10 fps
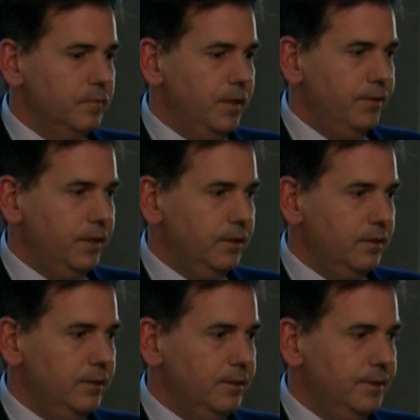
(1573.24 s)
I think
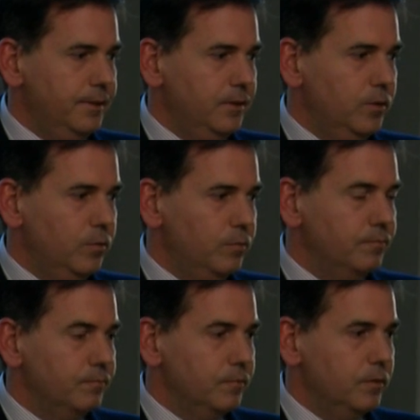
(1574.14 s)

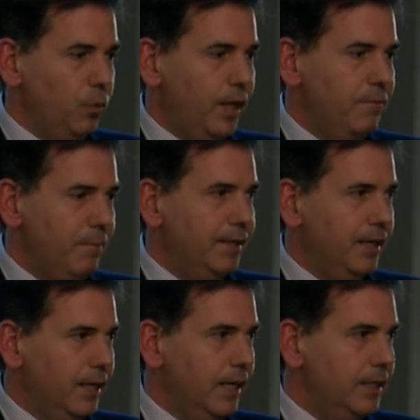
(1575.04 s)
we have made the
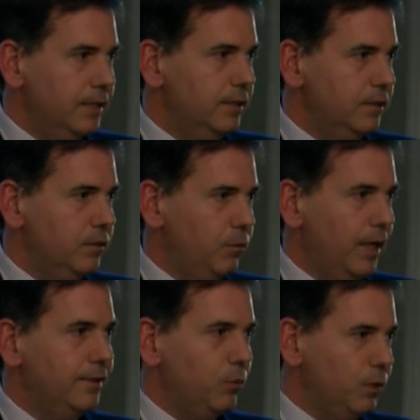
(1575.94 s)
analysis. We
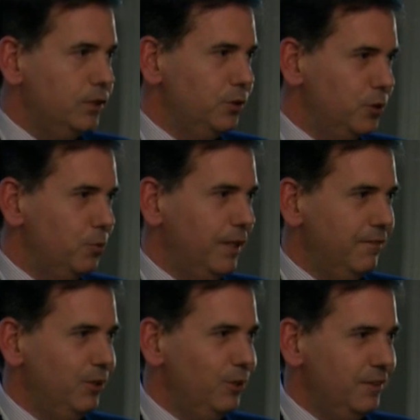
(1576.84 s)
had the questions, we
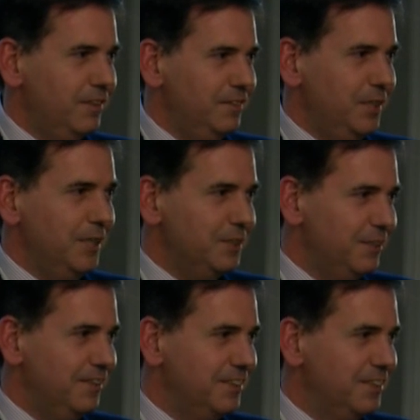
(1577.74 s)
have not the
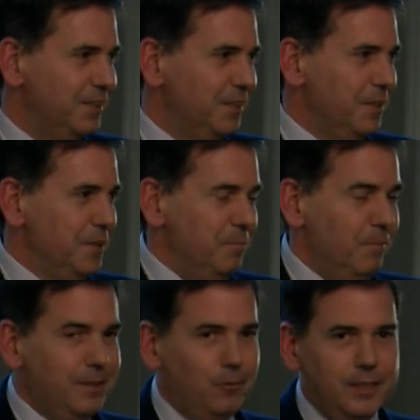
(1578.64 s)
answers.
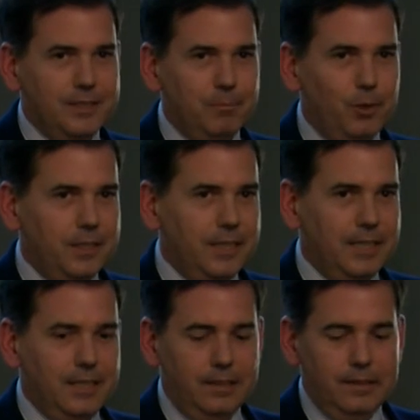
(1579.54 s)
But once the
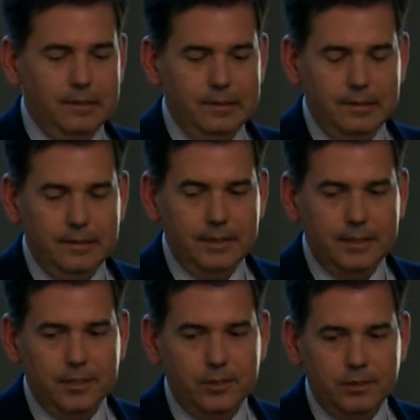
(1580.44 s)
political
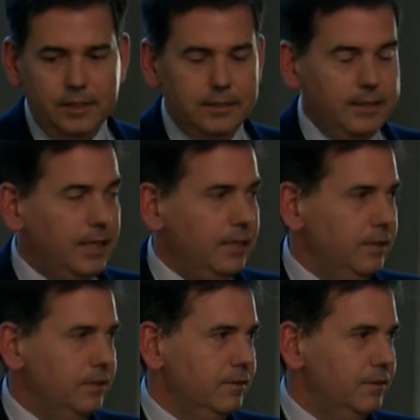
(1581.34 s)
decision is
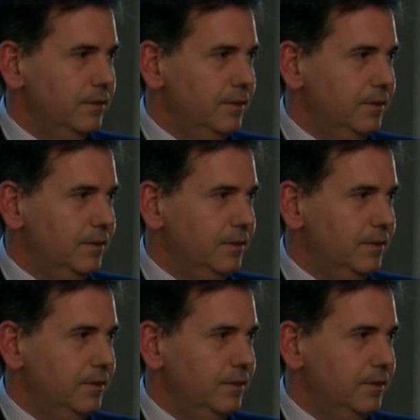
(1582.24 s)
taken,